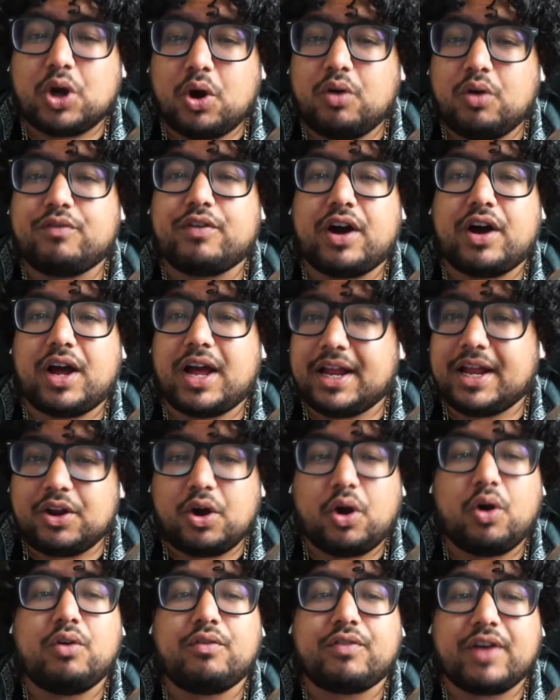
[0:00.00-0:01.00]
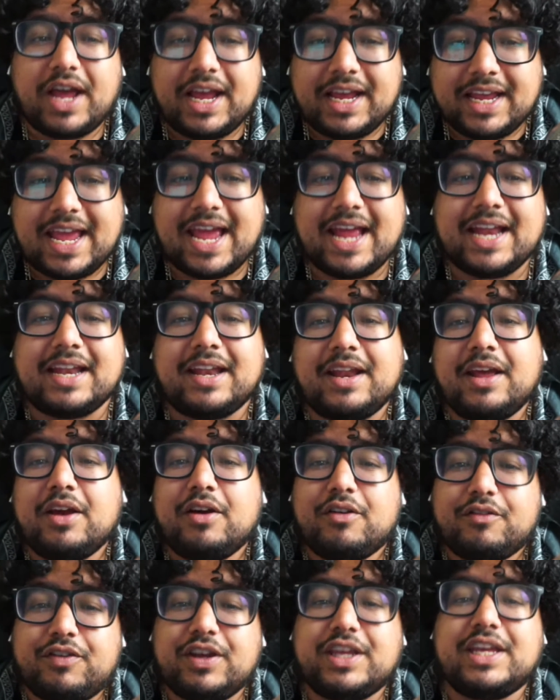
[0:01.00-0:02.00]
over and over again
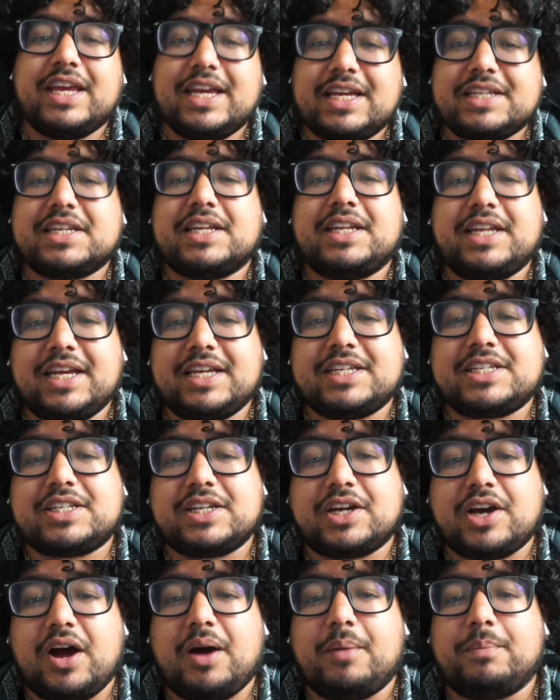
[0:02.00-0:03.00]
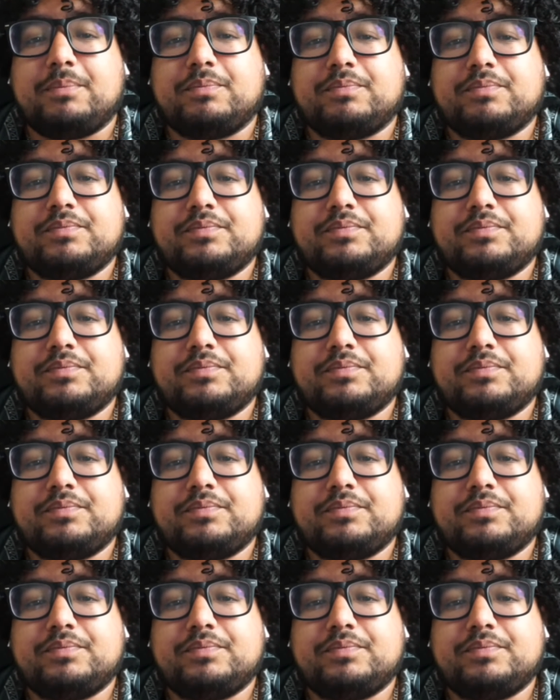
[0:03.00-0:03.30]
for years and years to come.